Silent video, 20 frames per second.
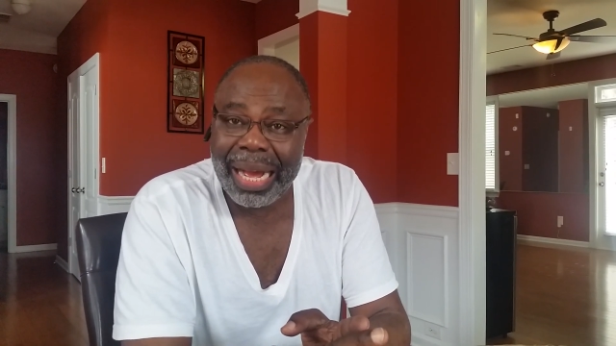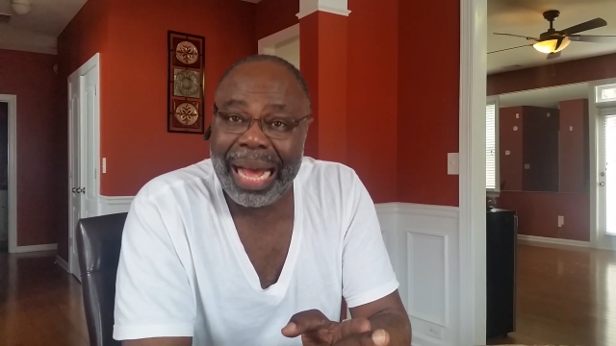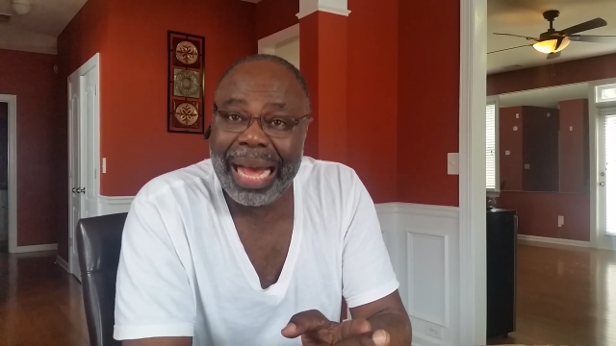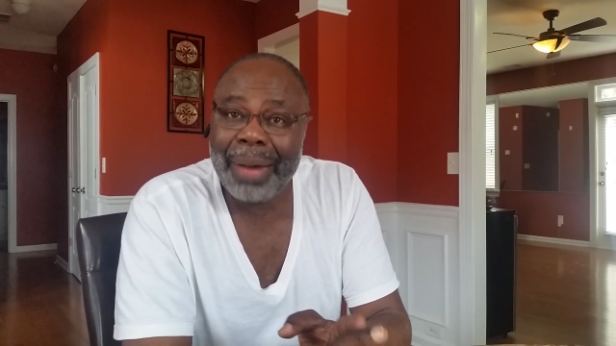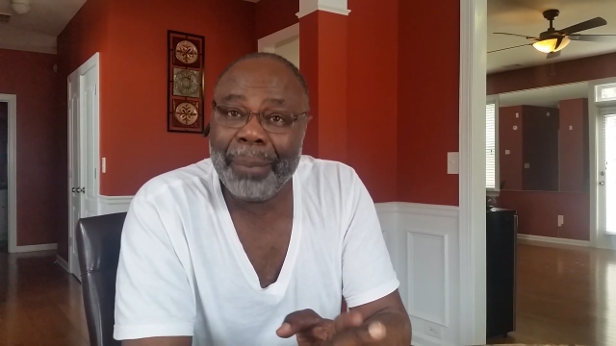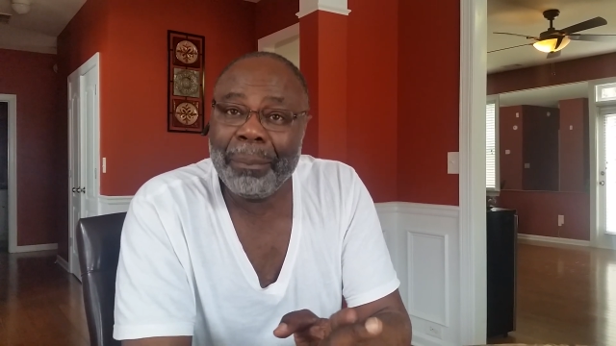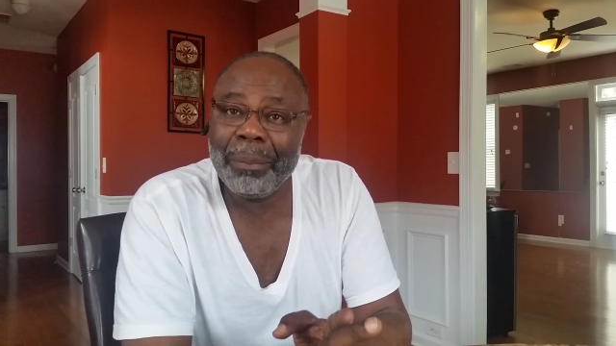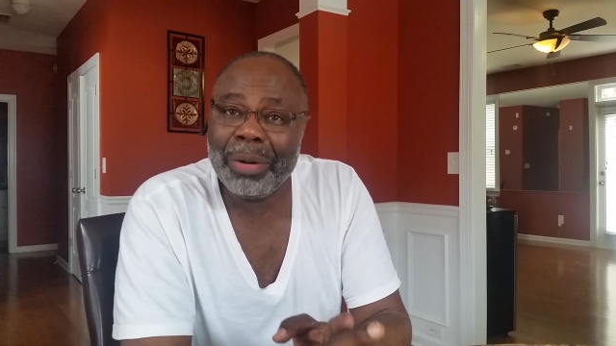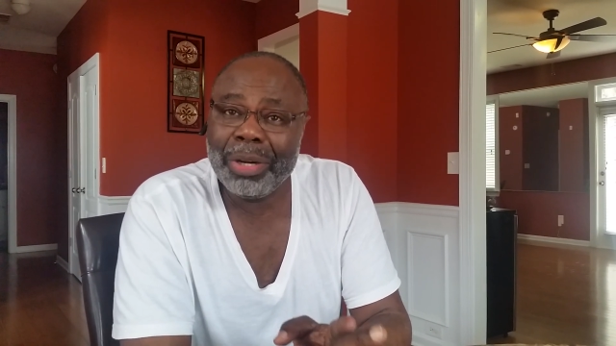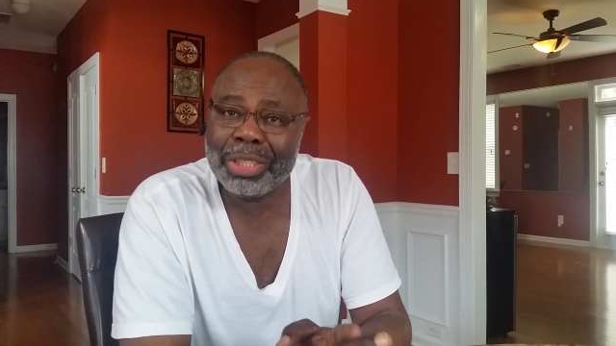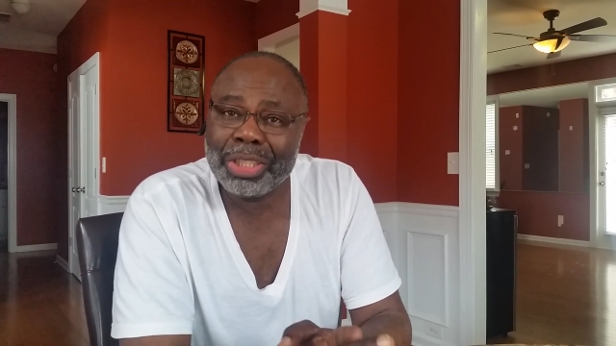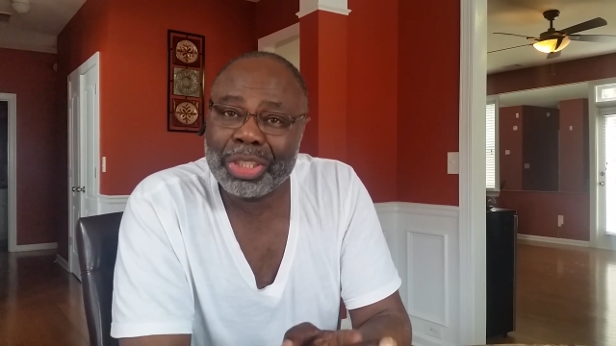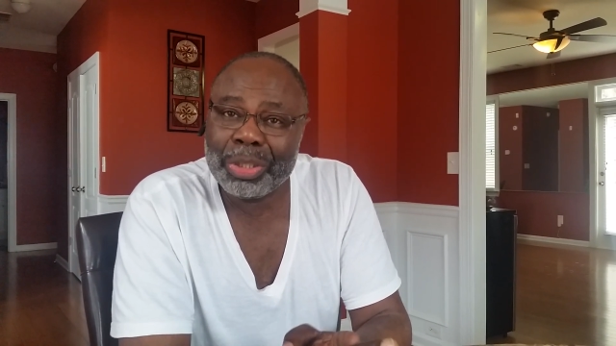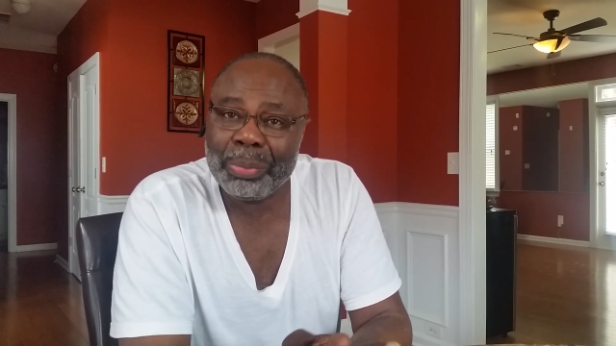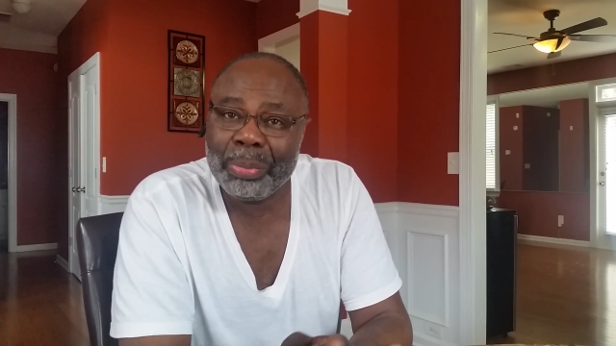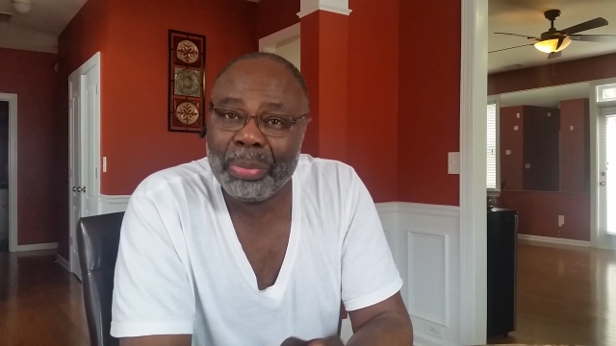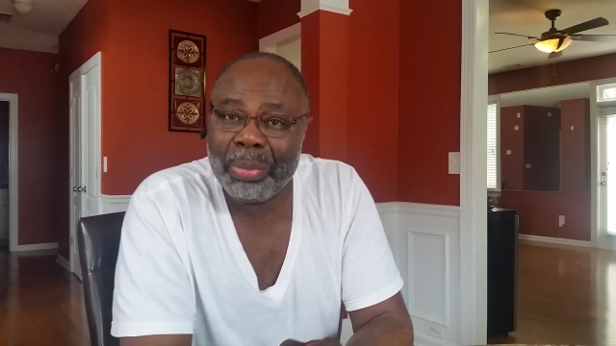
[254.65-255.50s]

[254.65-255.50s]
and much